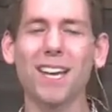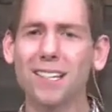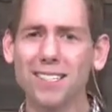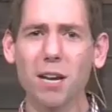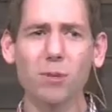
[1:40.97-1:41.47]

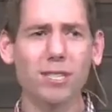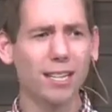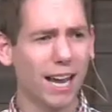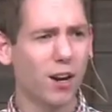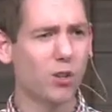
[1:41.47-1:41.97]
And his neighbor
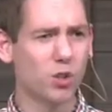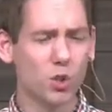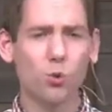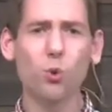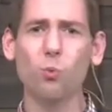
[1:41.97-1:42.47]
said, "Hey, are
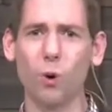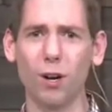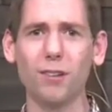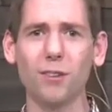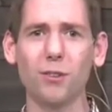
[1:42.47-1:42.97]
you the
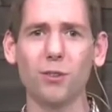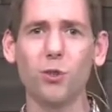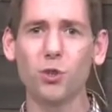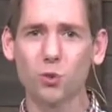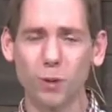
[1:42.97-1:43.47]
one
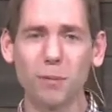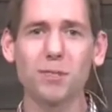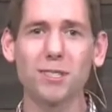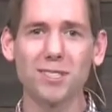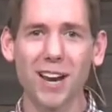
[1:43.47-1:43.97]
who
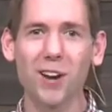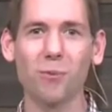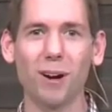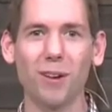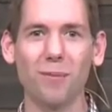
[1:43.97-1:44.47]
sweeps the
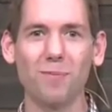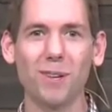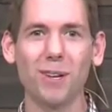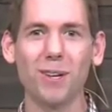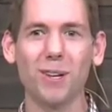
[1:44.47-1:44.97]
stairwell?"
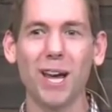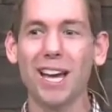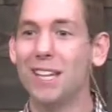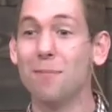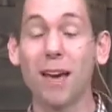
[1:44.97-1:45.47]

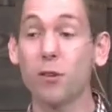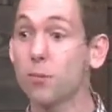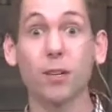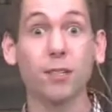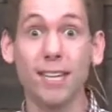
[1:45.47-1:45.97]
And the man
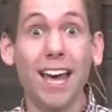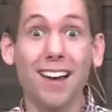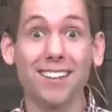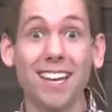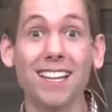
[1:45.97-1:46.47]
responded,
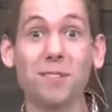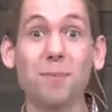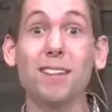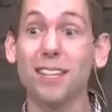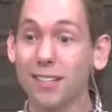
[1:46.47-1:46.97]
yeah, that's
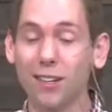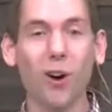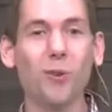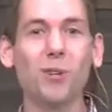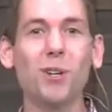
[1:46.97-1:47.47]
me," thinking,
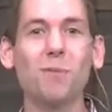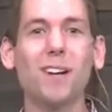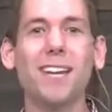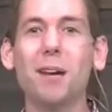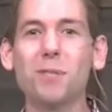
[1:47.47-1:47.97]
"Oh, good,
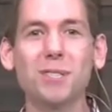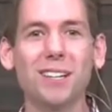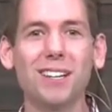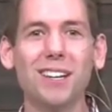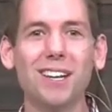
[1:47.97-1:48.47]
my neighbor's
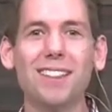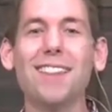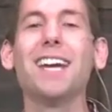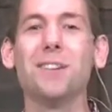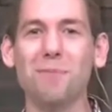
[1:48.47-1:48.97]
going to
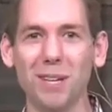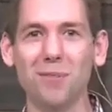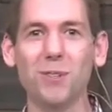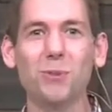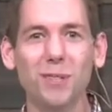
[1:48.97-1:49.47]
thank me
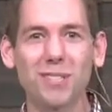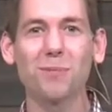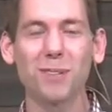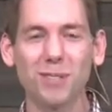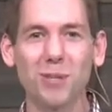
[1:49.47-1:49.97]
for doing
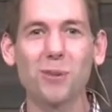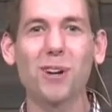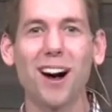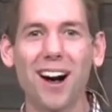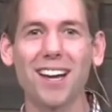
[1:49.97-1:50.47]
something so
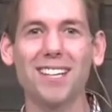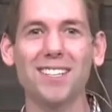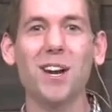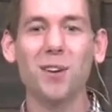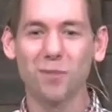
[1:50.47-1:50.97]

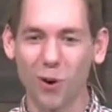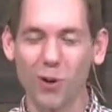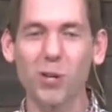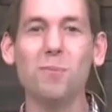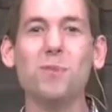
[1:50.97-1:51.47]
kind for
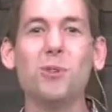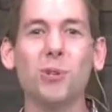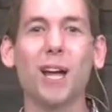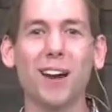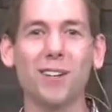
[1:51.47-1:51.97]
our
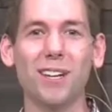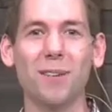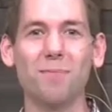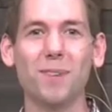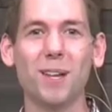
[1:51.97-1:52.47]
communal area."